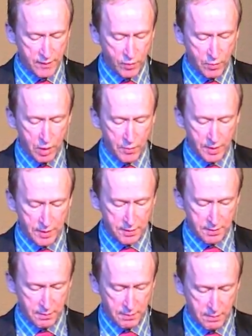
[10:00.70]
moments
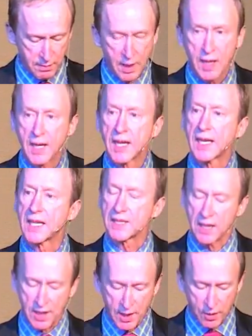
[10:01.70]
is
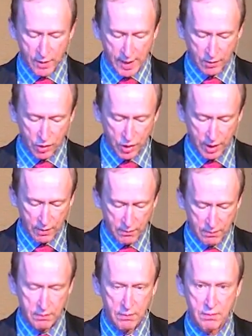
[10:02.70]
another energy,
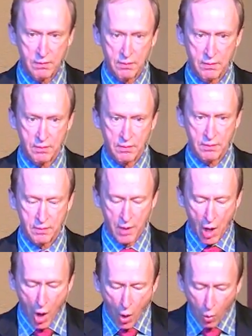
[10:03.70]

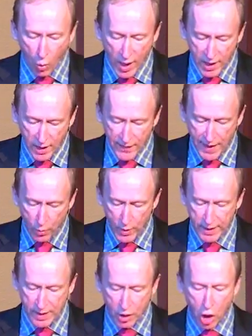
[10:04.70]
one that we
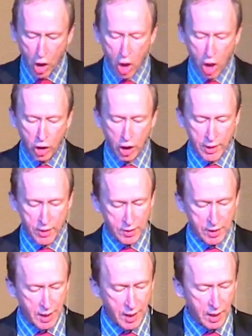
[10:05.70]
can call on to
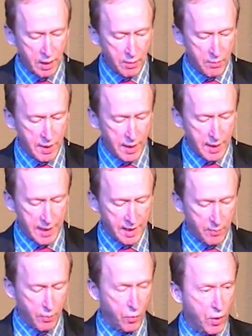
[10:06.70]
come and
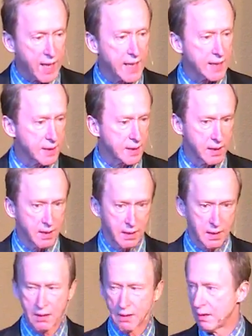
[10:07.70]
embrace
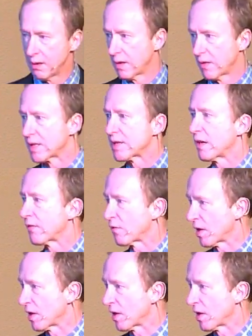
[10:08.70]
the suffering.